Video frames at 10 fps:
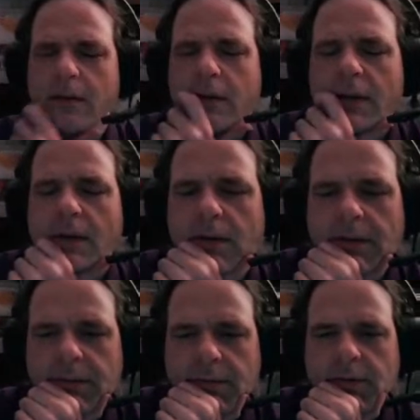The
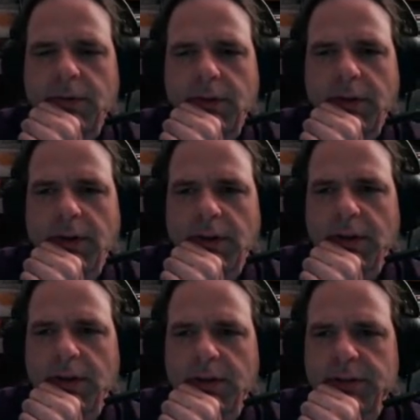other thing
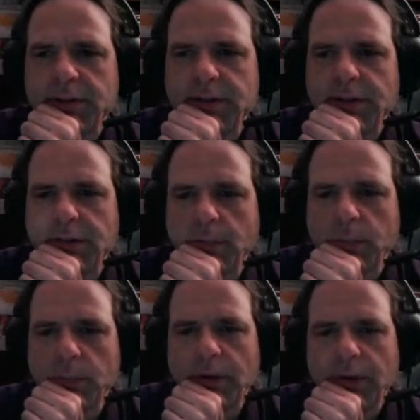is that
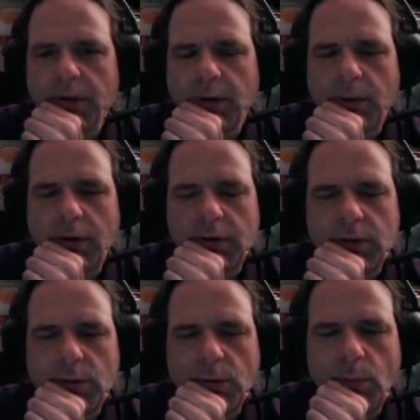we are going
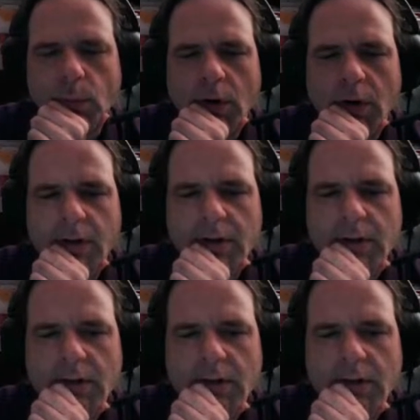to want